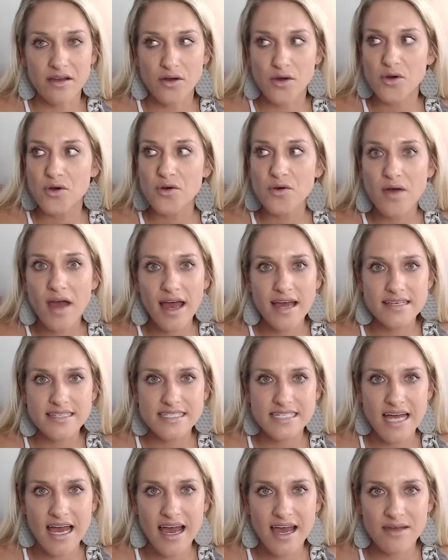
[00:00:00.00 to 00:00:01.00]
Who has
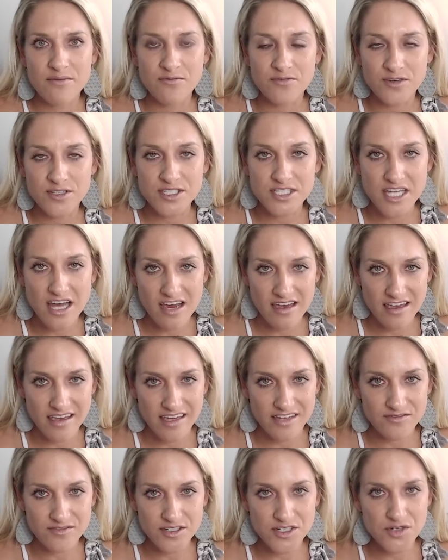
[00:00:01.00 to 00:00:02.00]
time for stocking
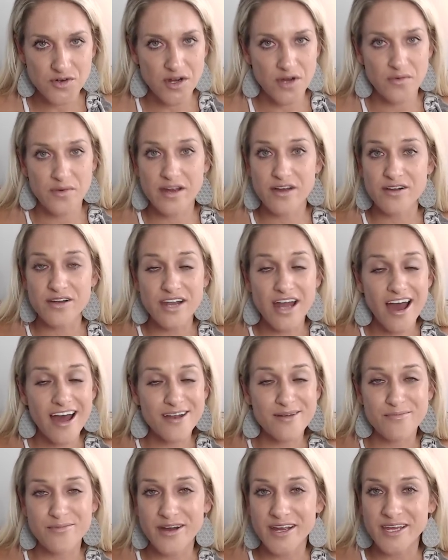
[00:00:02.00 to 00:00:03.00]
inventory? We are not
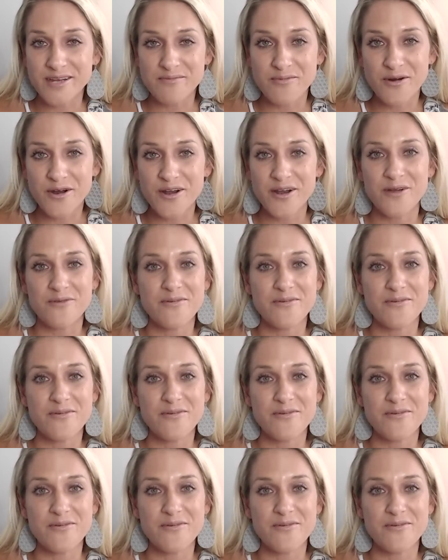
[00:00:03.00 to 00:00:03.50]
a brick and mortar.